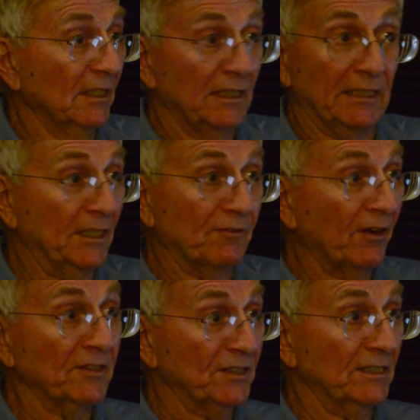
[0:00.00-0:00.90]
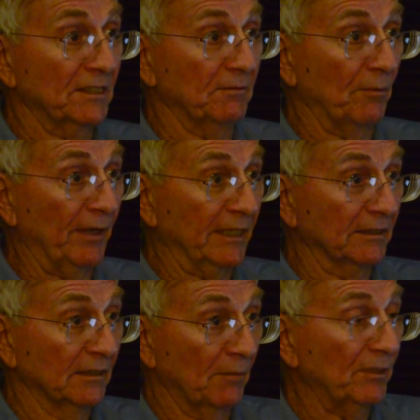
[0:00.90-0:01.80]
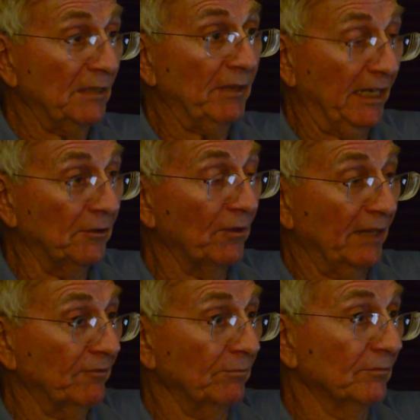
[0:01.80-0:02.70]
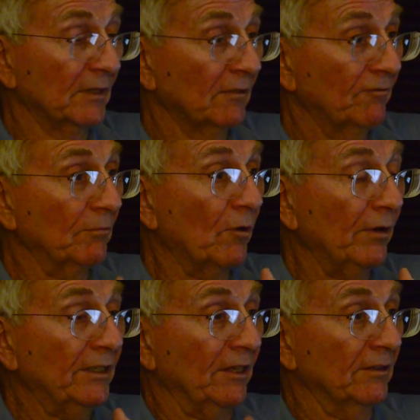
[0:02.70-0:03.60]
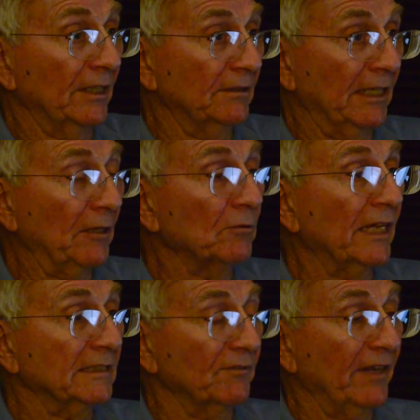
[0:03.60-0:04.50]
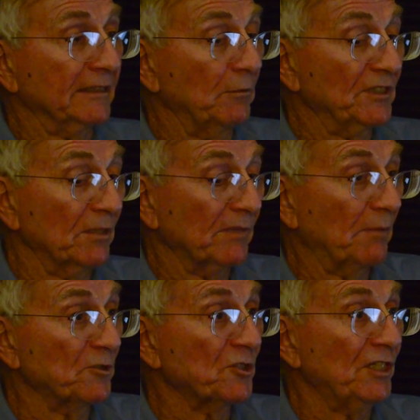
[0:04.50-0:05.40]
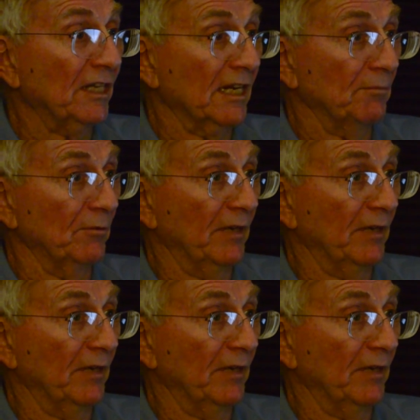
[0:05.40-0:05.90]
and they're very sensitive about it. Believe me, I know that from going there. They don't like the fact that we sometimes cheat a couple